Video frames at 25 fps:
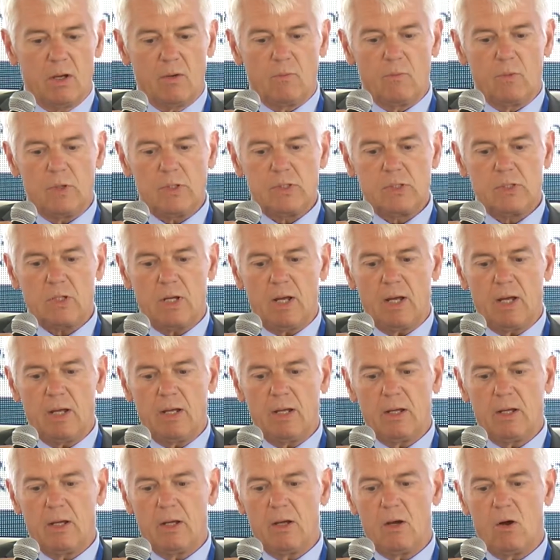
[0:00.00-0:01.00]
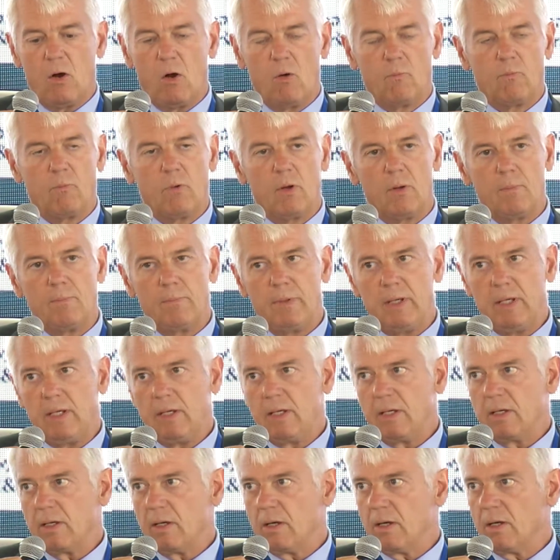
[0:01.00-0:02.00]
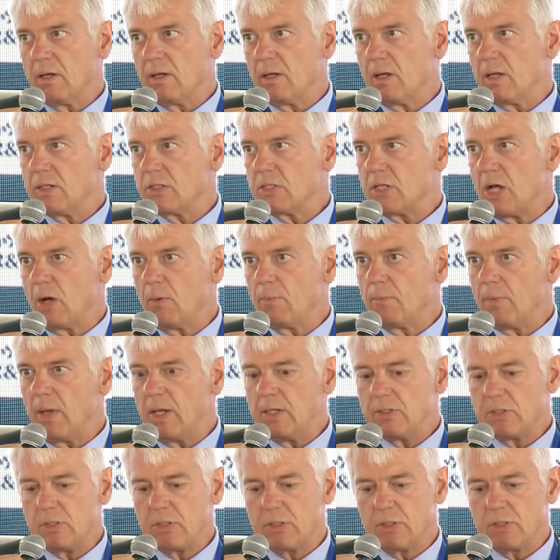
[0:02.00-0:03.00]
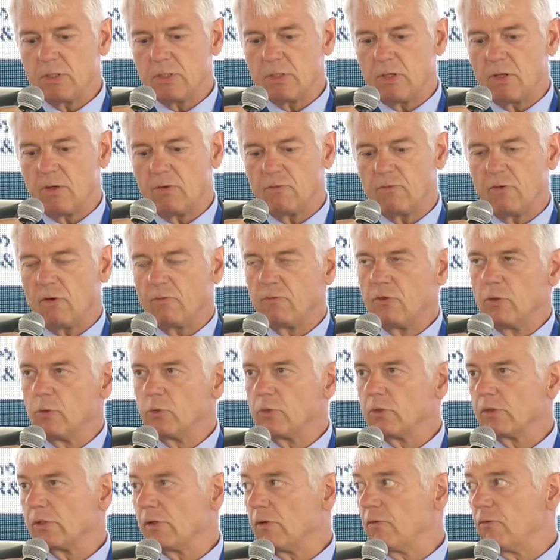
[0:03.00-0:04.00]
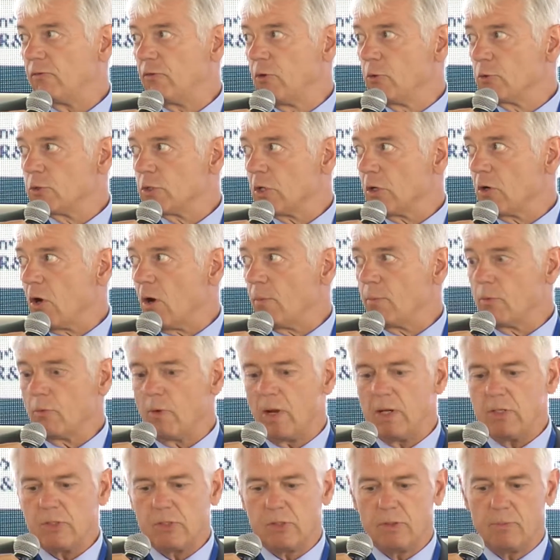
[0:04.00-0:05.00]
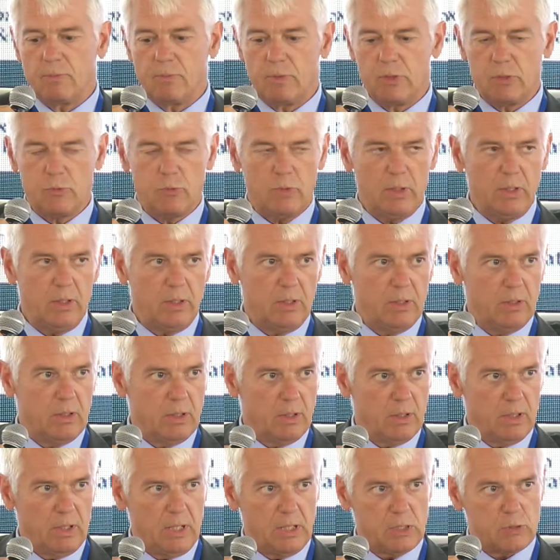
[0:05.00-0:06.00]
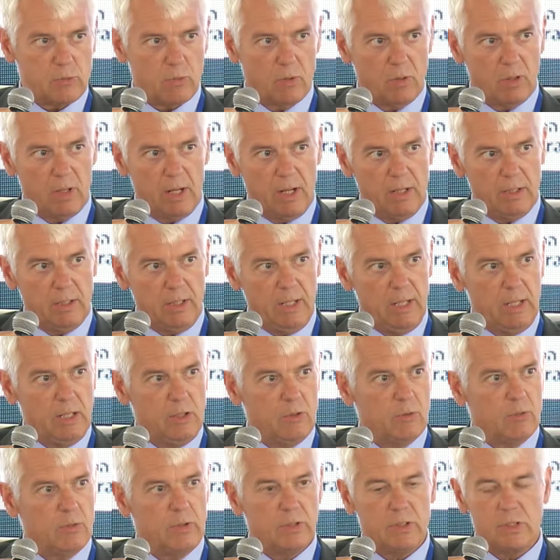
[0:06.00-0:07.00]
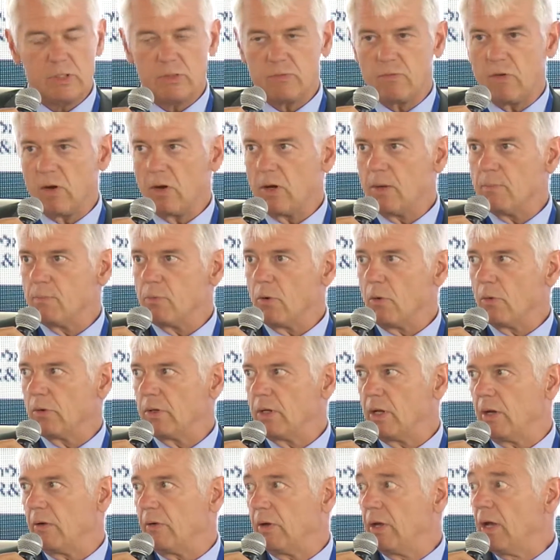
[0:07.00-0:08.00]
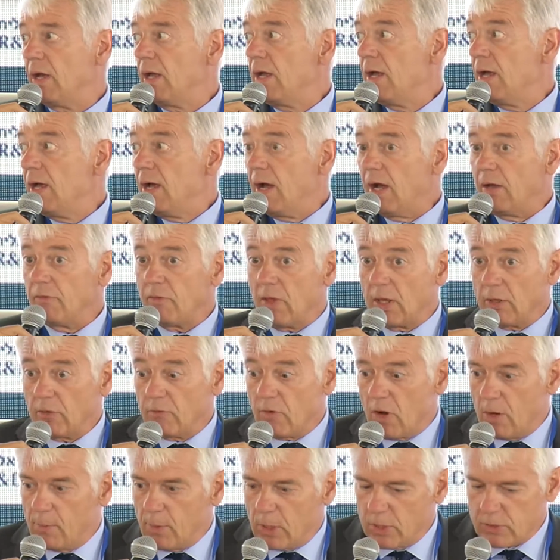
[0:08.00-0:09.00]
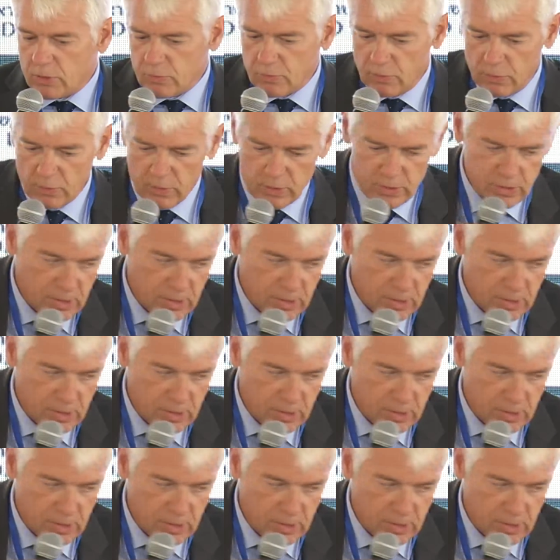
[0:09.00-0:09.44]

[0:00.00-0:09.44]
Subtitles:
which I hope will be a sound basis for future cooperation between Israel and the EU in this very important area. I thank you very much for your